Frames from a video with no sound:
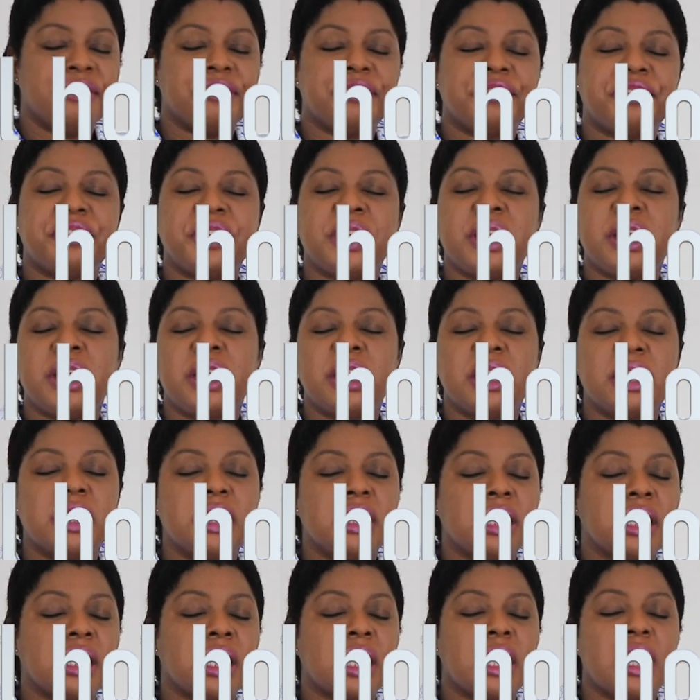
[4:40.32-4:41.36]

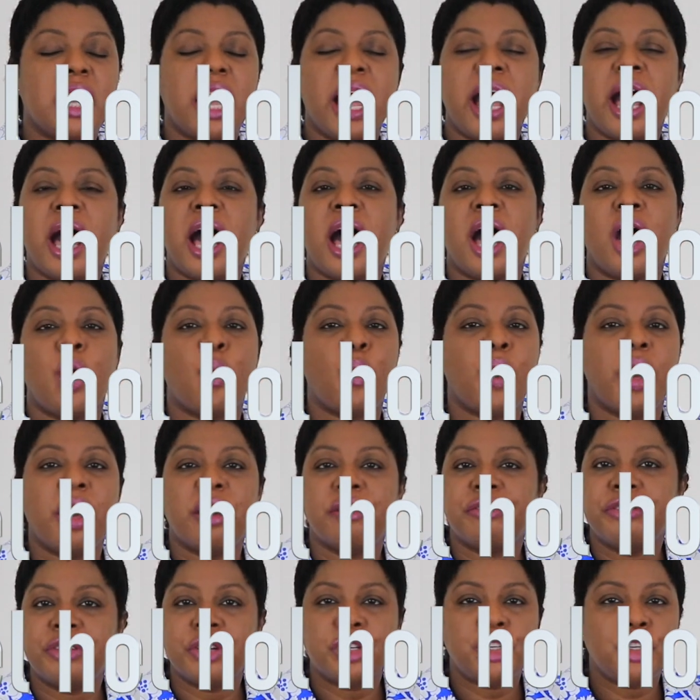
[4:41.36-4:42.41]
feel
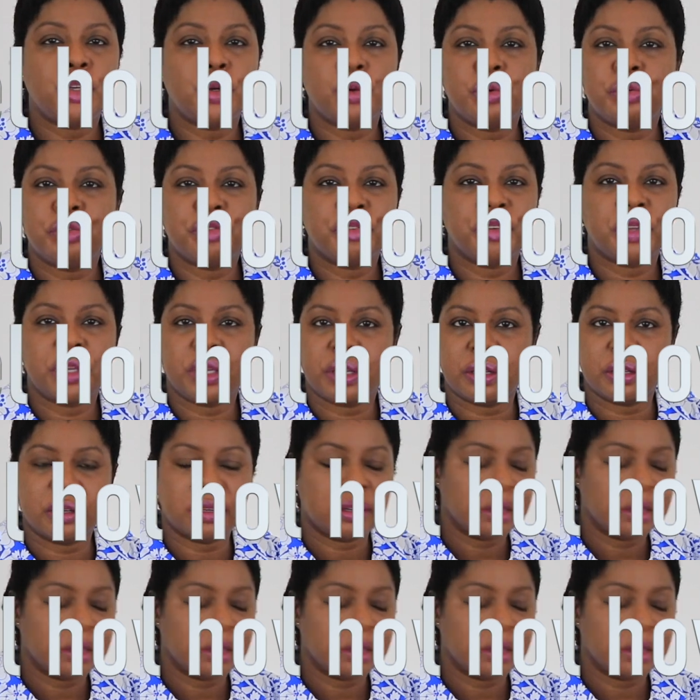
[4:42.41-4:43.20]
however you feel.